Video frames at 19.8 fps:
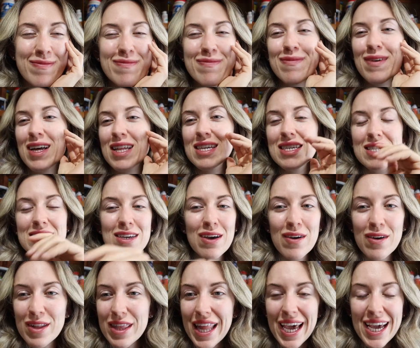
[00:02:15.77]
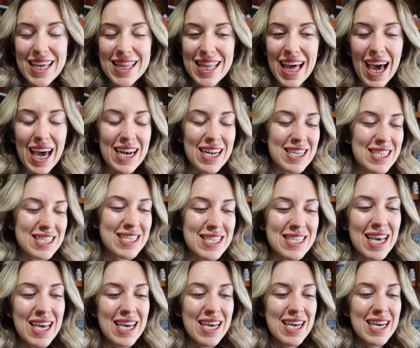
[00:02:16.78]
melatonin like that. It's
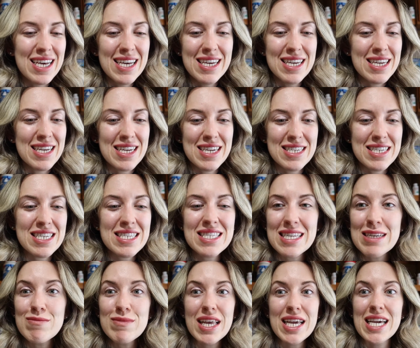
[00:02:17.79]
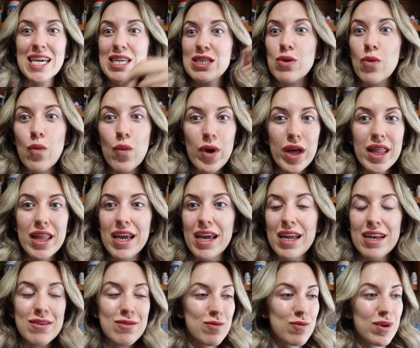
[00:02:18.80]
he just seems like he's with
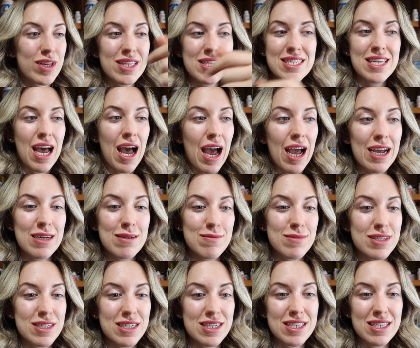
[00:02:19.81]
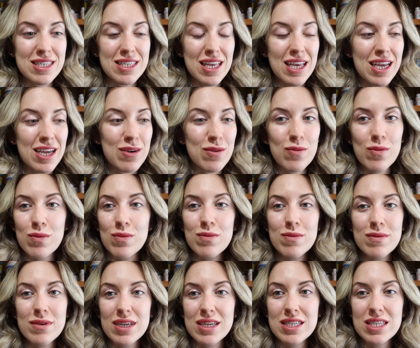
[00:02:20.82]
it with times and he's like
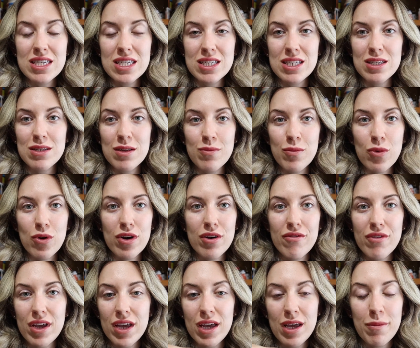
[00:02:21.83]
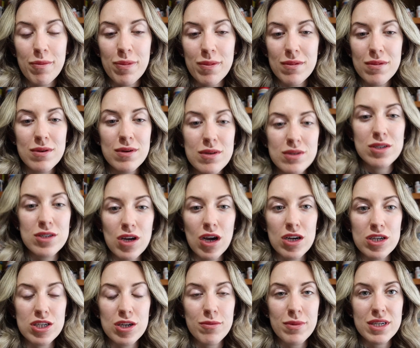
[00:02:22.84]
he's just more of a hip
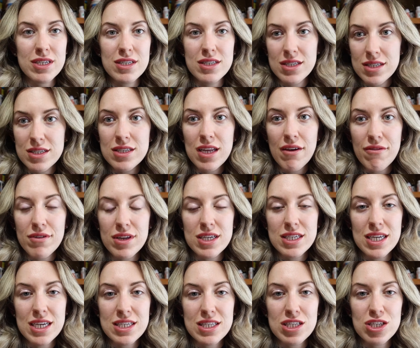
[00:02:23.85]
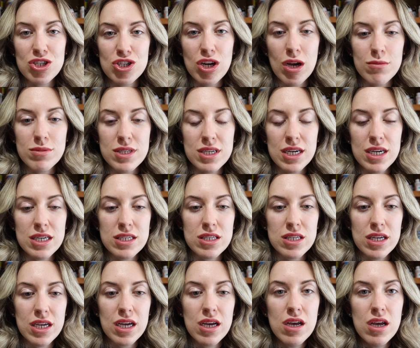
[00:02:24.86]
doctor but definitely takes his job
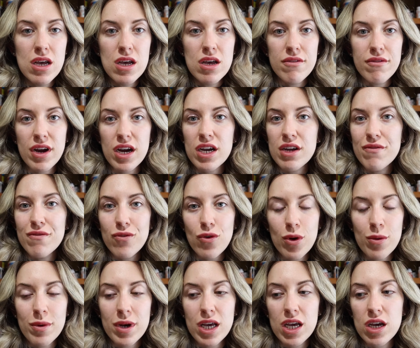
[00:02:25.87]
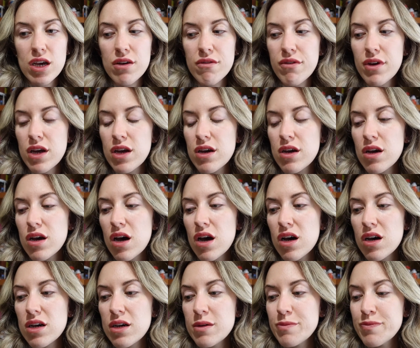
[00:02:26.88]
seriously very informative
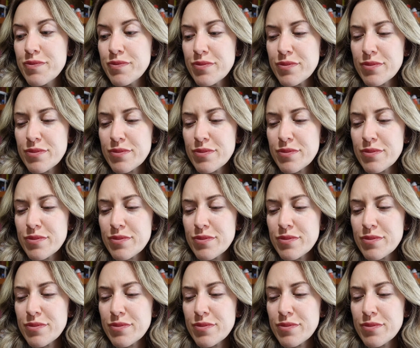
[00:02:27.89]
um,